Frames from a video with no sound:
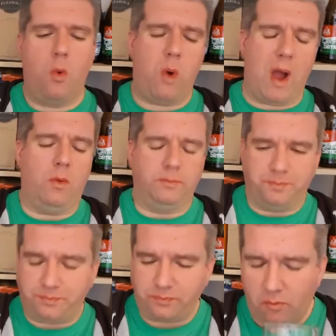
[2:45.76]
Wow.
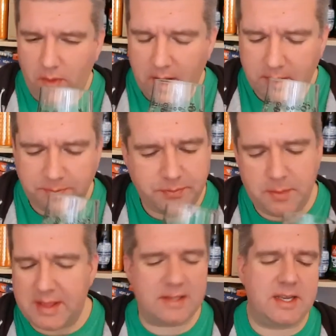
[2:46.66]
I
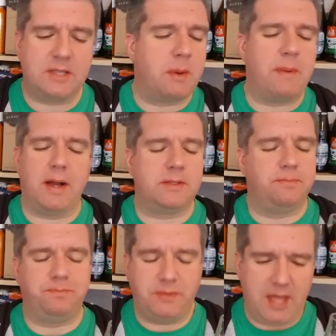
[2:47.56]
mean, that takes me back to,
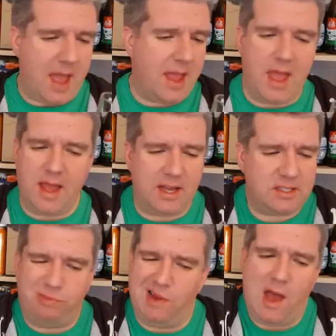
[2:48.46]
yeah,
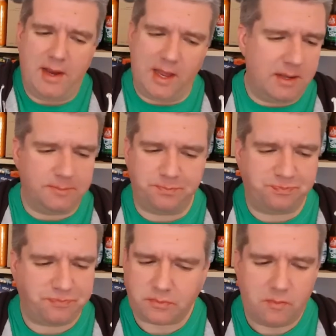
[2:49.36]
that's Pliny.
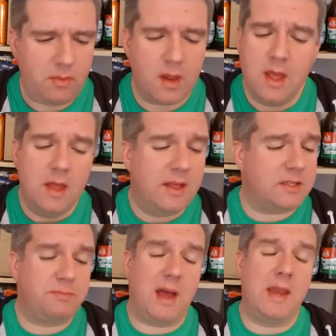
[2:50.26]

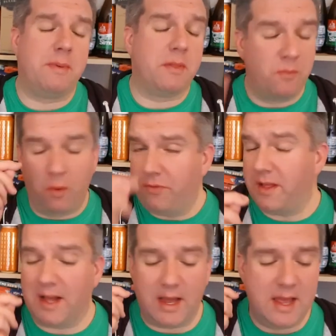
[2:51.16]
That's Pliny. But the one
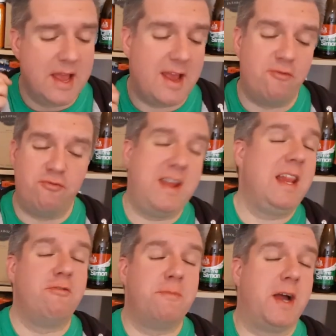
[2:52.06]
thing like it
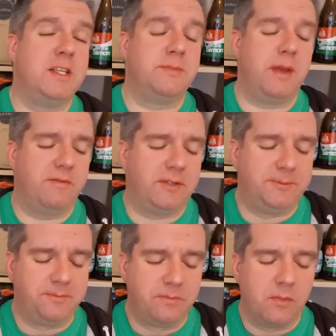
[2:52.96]
really reminds me of,
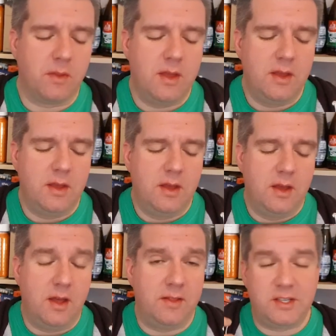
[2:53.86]

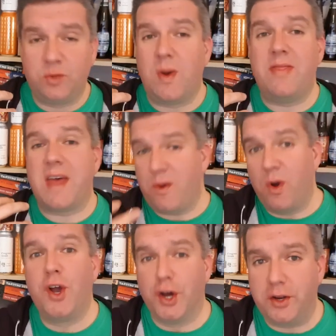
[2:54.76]
and this is when they
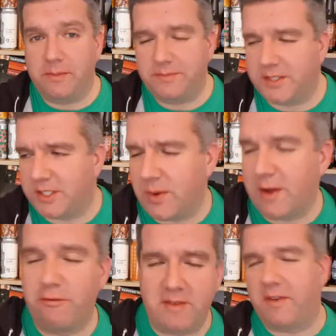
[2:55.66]
were good. This is
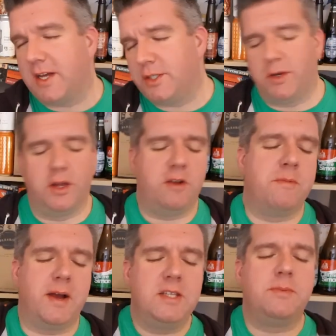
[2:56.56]
when Green Flash were good. It
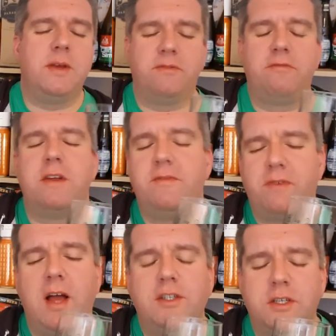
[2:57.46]
reminds me of Green
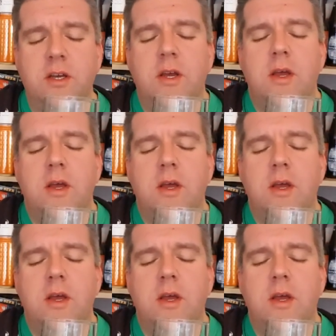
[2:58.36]
Flash